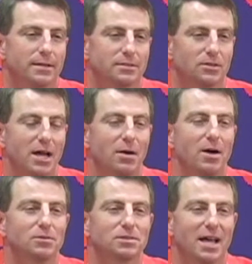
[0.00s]
So
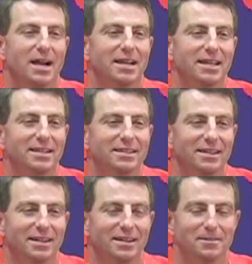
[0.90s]
that was kind of neat,
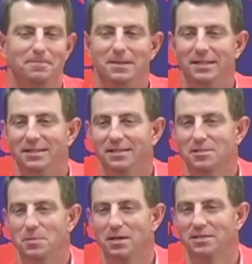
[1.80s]

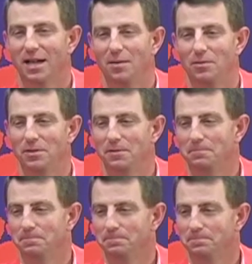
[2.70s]
spending time with them.